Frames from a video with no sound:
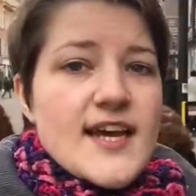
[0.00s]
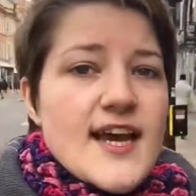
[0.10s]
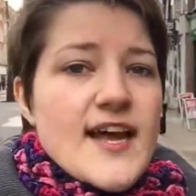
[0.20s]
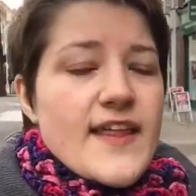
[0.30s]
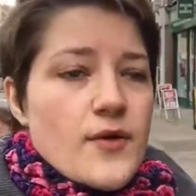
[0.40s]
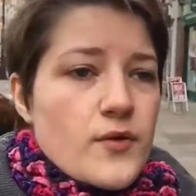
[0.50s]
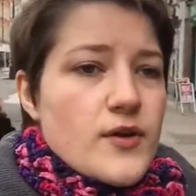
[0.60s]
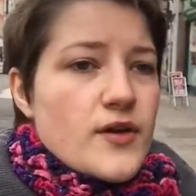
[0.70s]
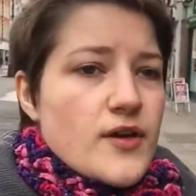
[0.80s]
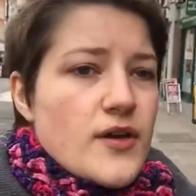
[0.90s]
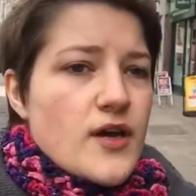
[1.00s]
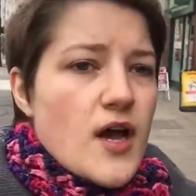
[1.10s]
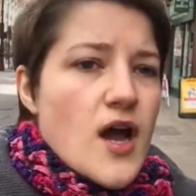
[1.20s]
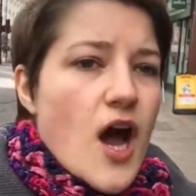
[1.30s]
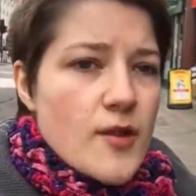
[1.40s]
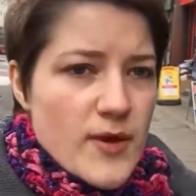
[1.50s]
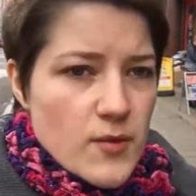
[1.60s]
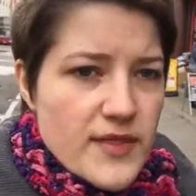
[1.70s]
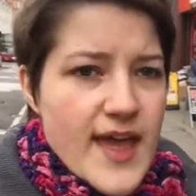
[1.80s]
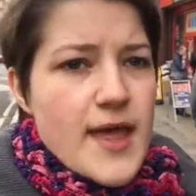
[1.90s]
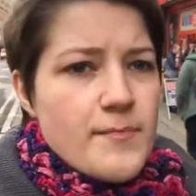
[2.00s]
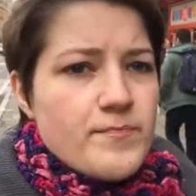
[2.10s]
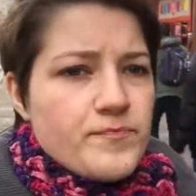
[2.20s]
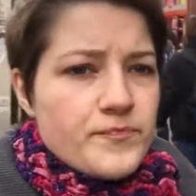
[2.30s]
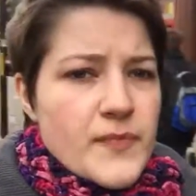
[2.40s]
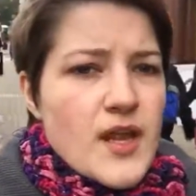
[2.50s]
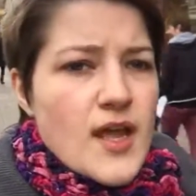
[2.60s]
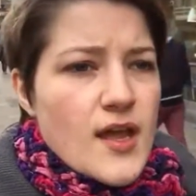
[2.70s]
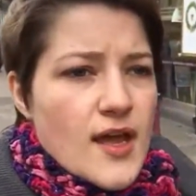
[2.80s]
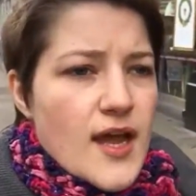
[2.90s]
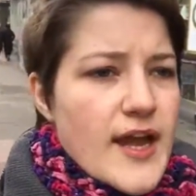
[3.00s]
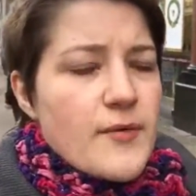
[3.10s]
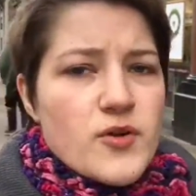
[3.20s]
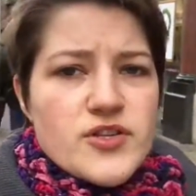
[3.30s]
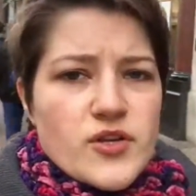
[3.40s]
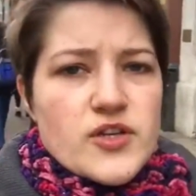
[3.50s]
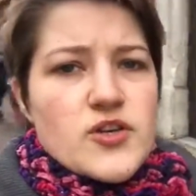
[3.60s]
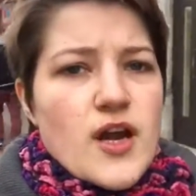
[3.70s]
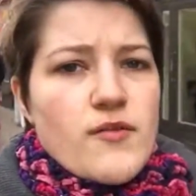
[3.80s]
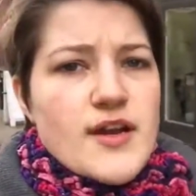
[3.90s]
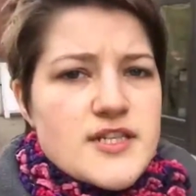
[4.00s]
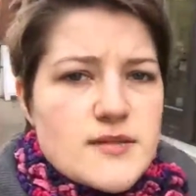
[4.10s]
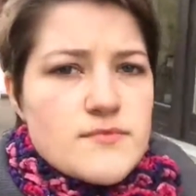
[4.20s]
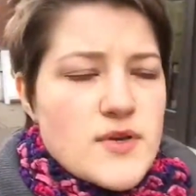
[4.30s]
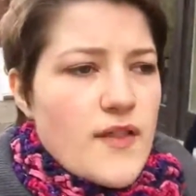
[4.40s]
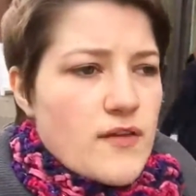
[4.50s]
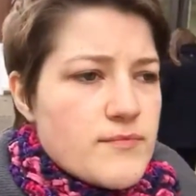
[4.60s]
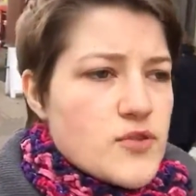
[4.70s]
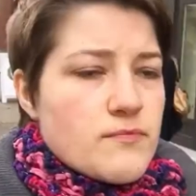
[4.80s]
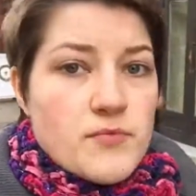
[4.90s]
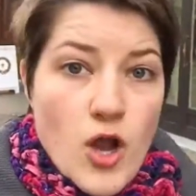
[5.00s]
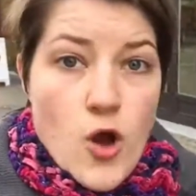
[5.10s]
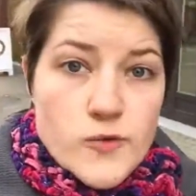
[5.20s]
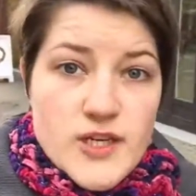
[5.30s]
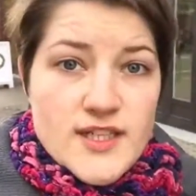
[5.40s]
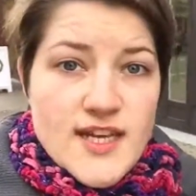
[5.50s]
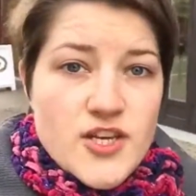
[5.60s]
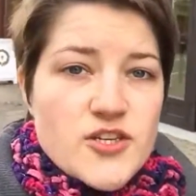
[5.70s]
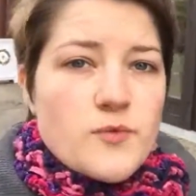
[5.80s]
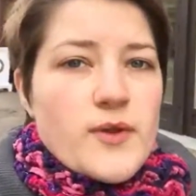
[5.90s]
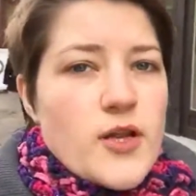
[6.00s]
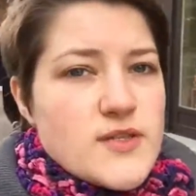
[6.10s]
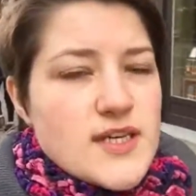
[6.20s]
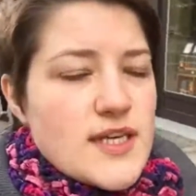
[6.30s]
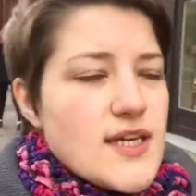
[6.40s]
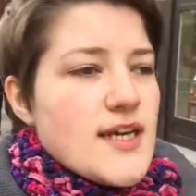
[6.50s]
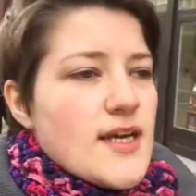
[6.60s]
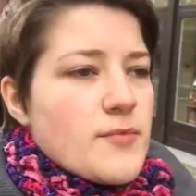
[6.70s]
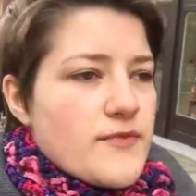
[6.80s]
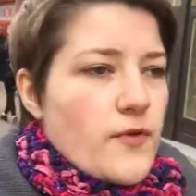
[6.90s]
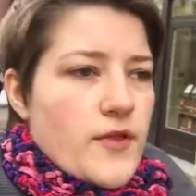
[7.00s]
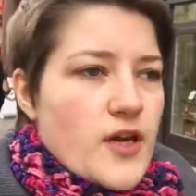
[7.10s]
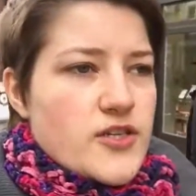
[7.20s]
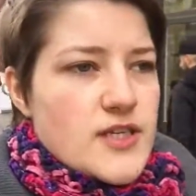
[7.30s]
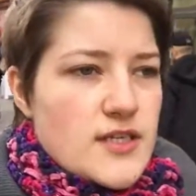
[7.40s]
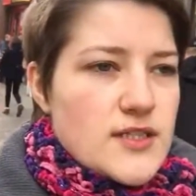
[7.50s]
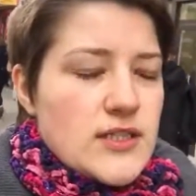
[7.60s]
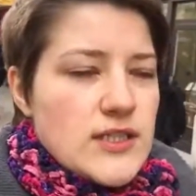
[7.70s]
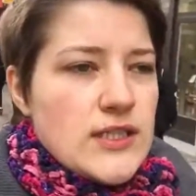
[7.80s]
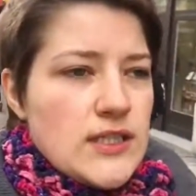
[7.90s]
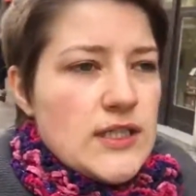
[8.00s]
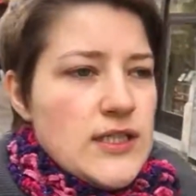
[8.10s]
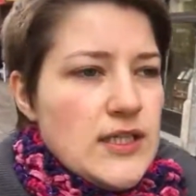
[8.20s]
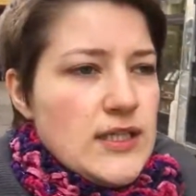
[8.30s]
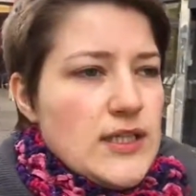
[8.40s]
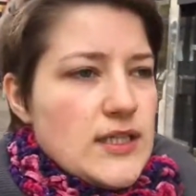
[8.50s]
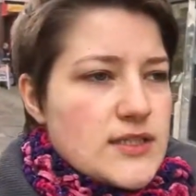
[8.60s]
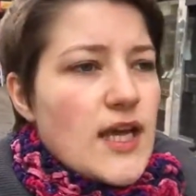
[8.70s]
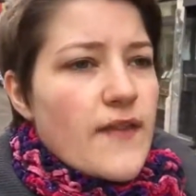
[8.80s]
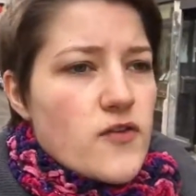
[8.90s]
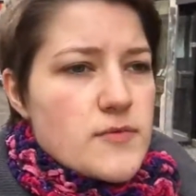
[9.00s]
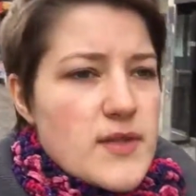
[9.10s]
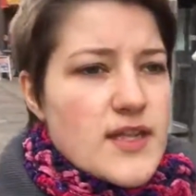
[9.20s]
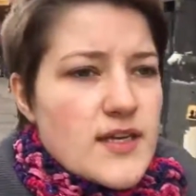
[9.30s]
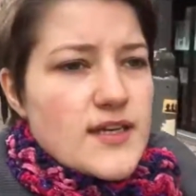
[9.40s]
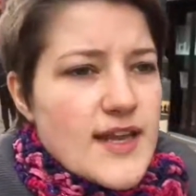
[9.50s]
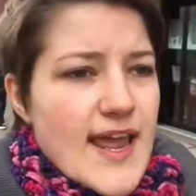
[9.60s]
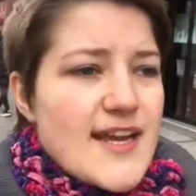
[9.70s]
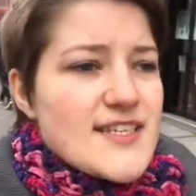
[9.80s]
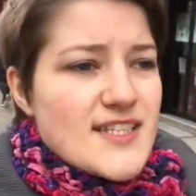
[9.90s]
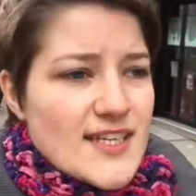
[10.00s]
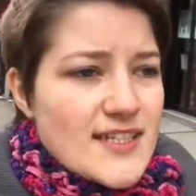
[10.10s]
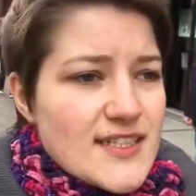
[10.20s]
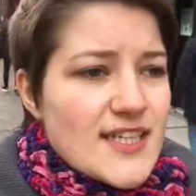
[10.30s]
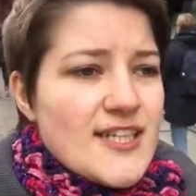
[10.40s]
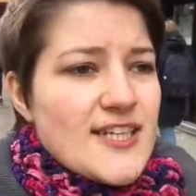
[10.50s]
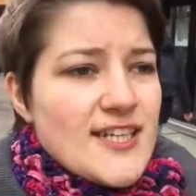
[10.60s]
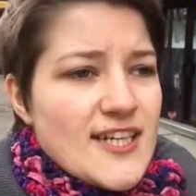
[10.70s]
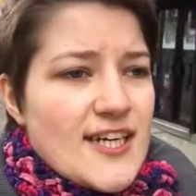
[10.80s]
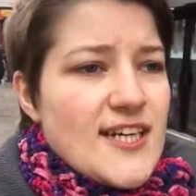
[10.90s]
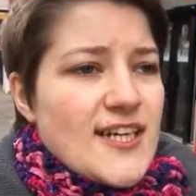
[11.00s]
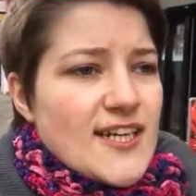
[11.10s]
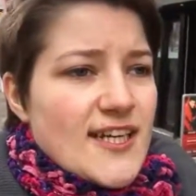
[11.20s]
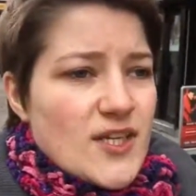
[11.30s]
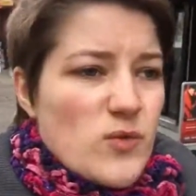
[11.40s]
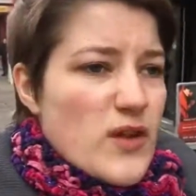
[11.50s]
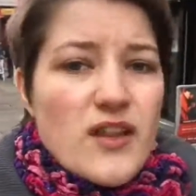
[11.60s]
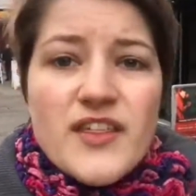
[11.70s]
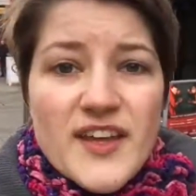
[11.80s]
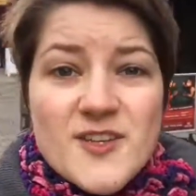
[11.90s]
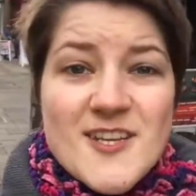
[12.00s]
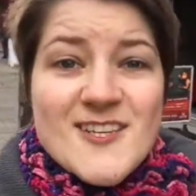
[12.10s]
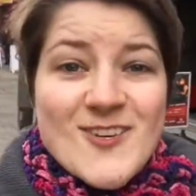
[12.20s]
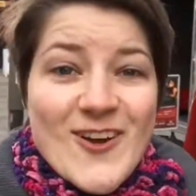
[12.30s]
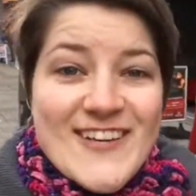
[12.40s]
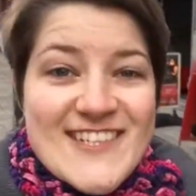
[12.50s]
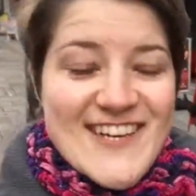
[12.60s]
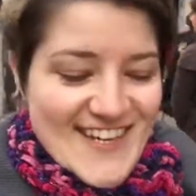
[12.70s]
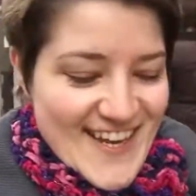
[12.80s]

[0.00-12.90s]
and then I'll meet with him, and I'm also going to try and arrange another sort of coaching session with Lucy before the Archdeacon. So yeah, those would be the next things, and all the other things on the to-do list.